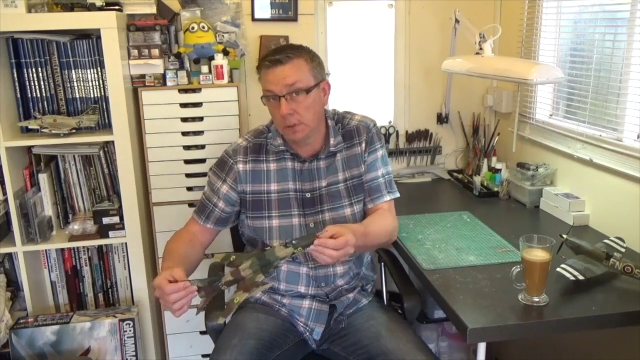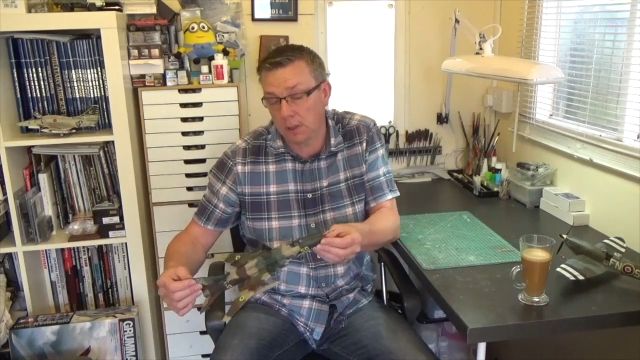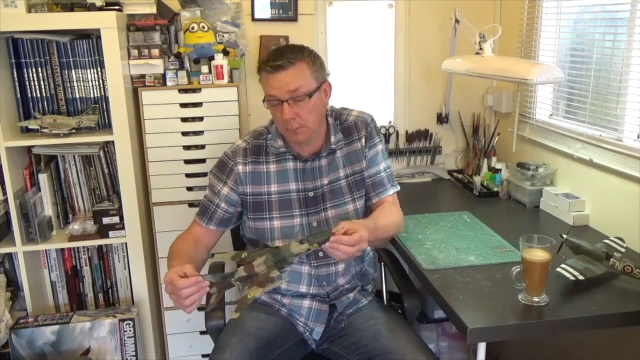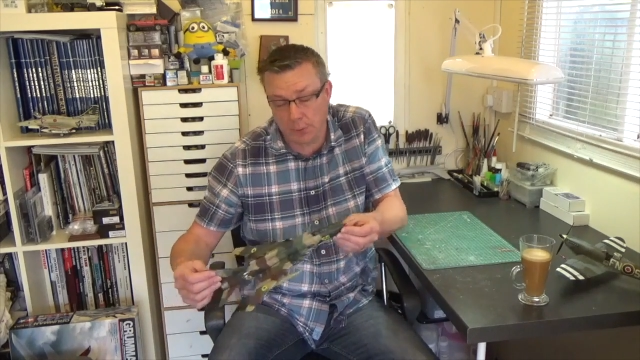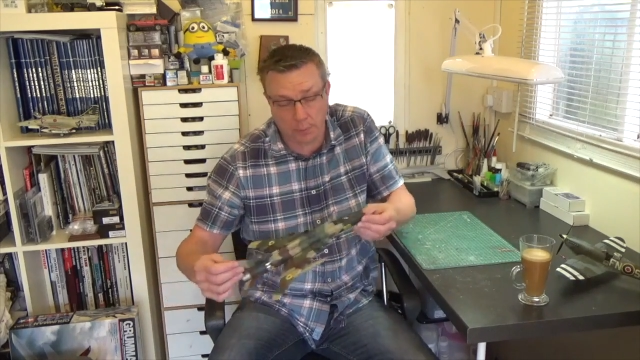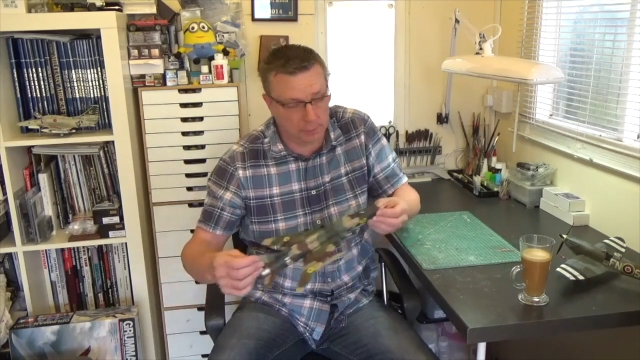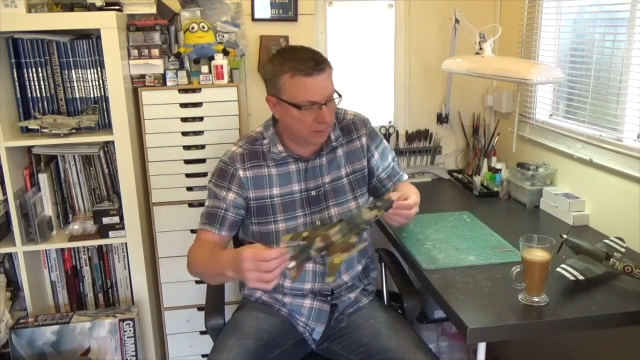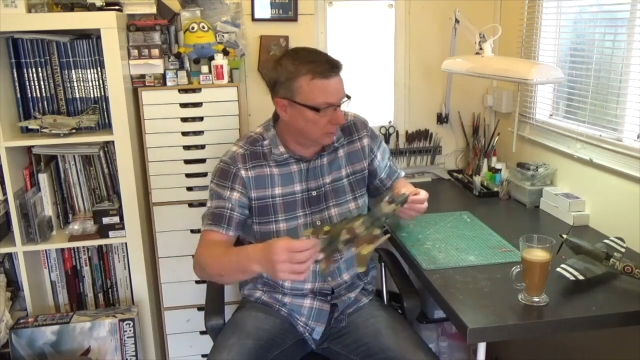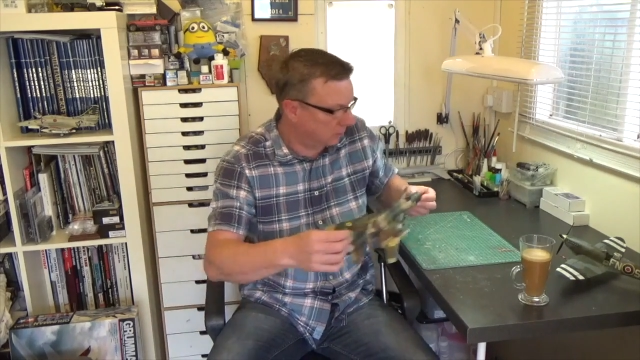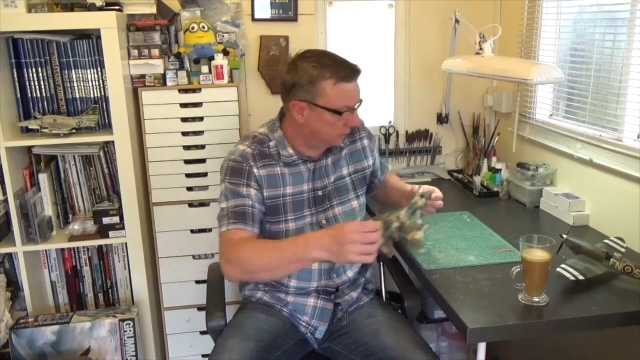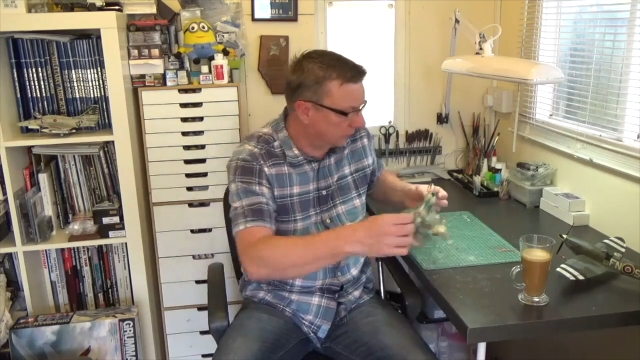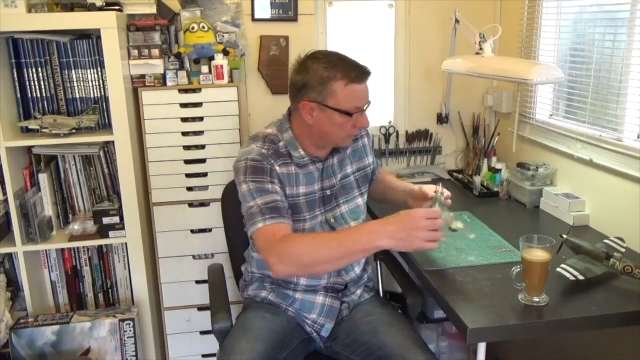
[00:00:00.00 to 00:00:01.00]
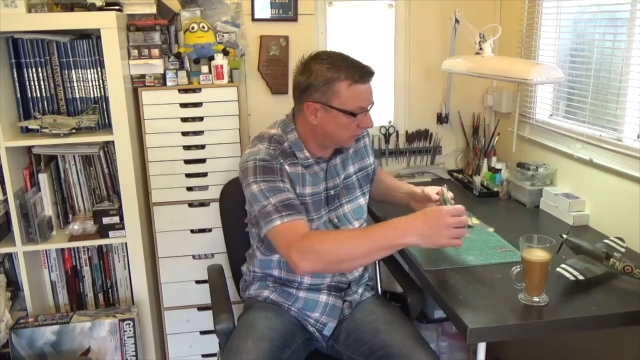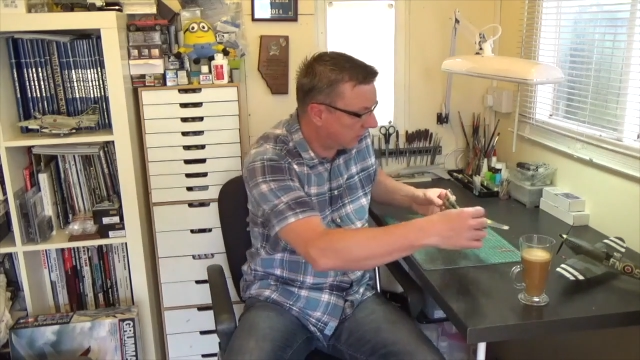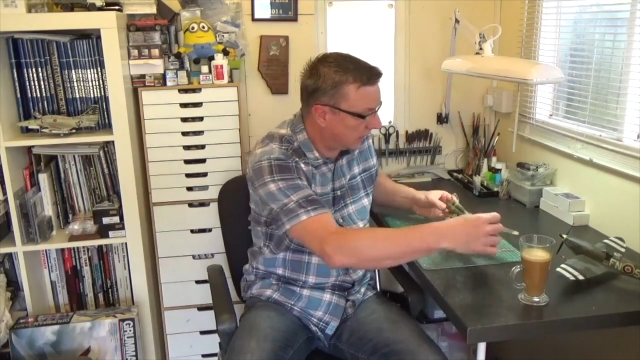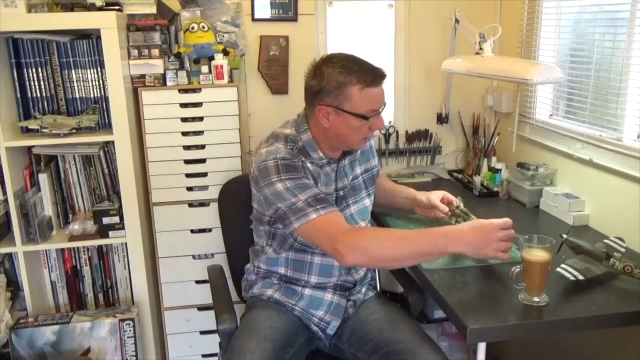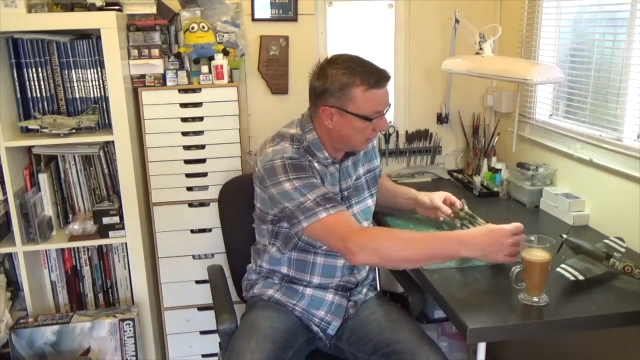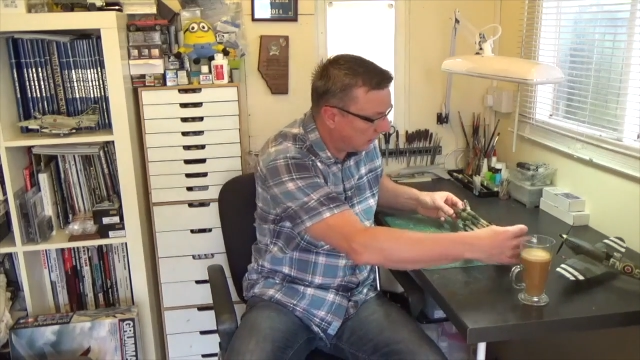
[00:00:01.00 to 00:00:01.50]
I probably would have done
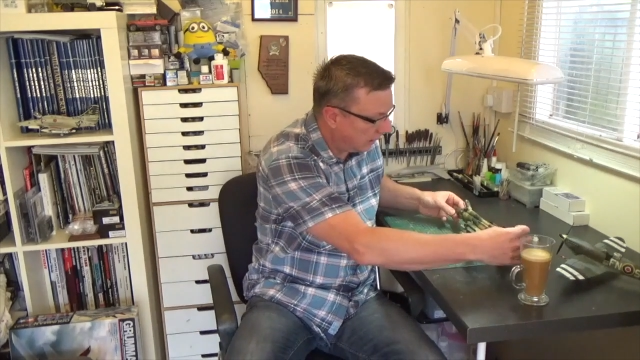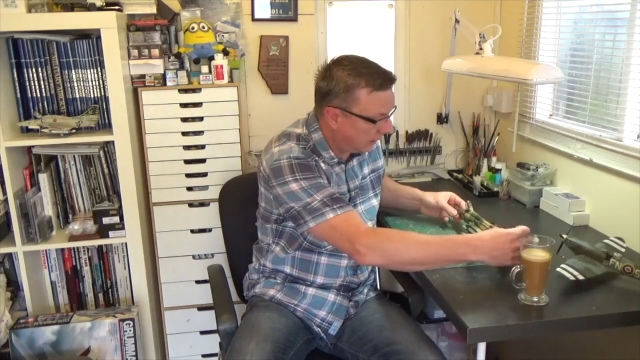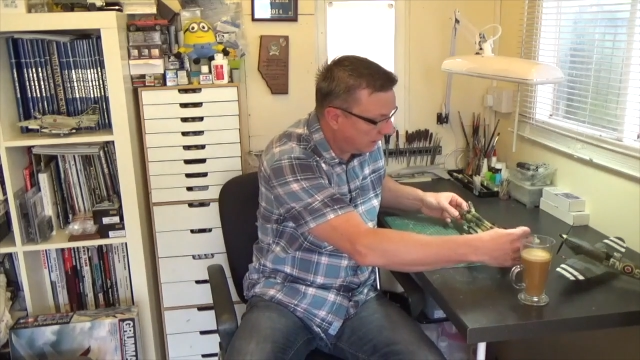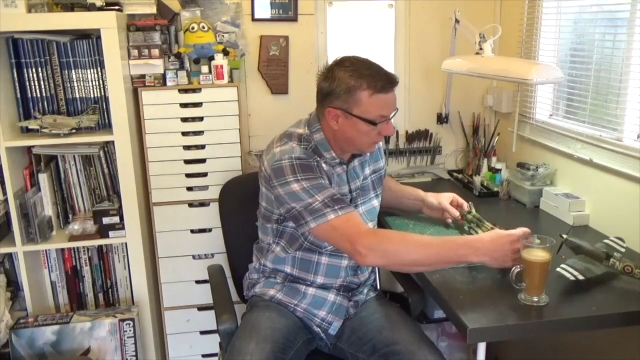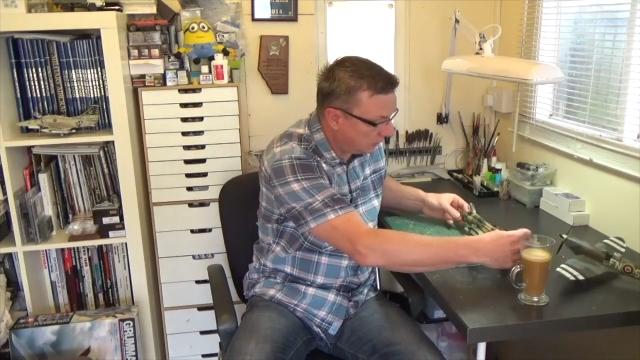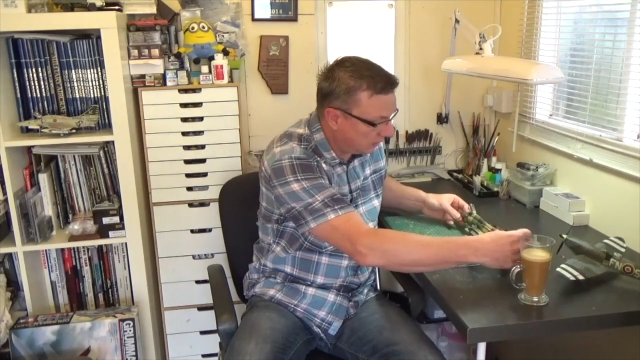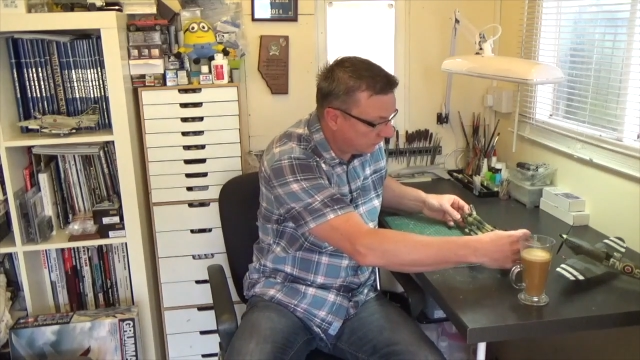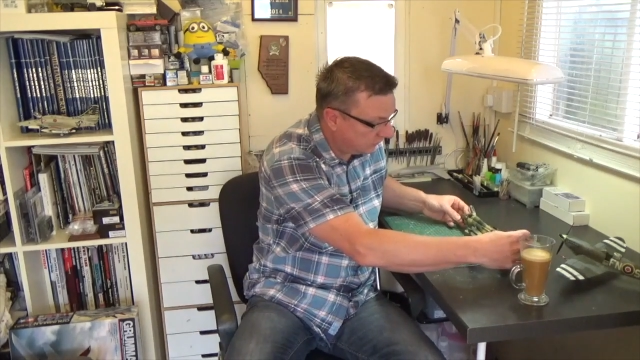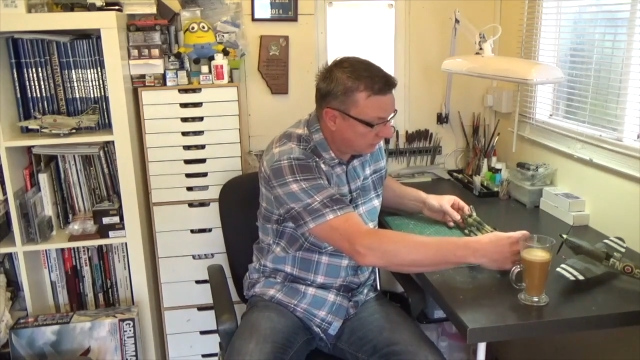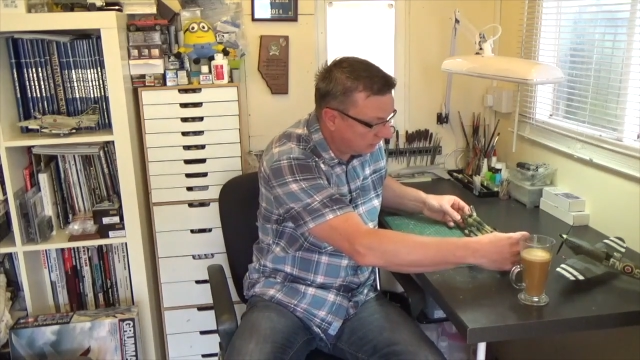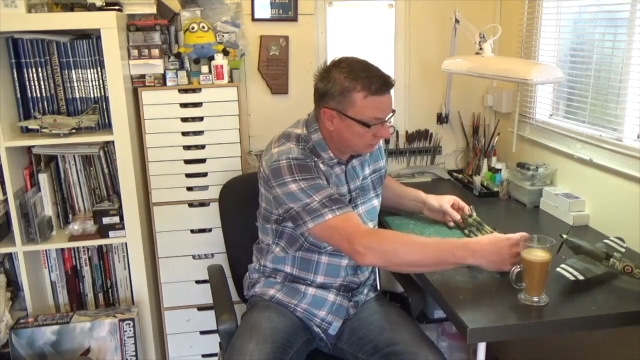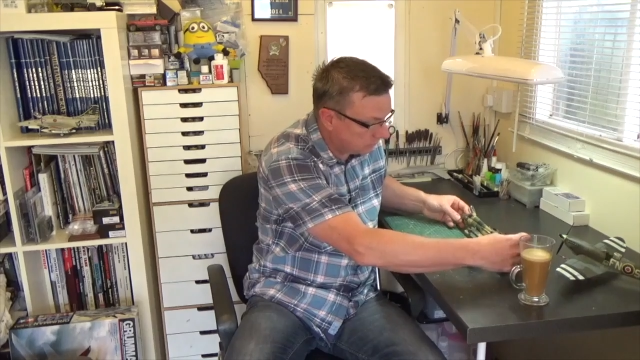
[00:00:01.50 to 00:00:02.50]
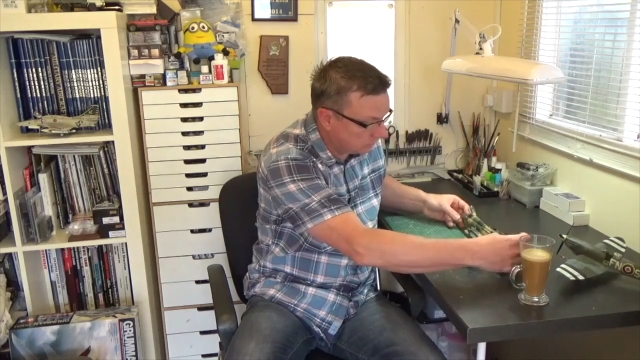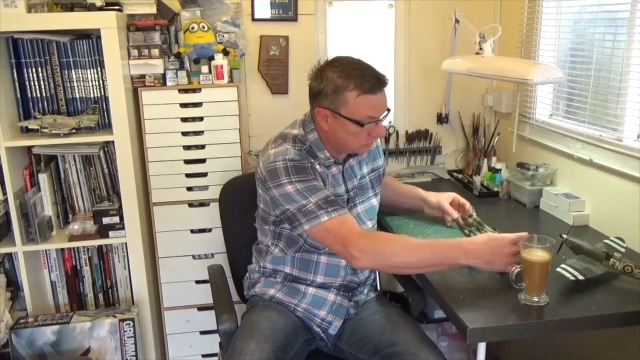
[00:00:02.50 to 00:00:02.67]
that even if the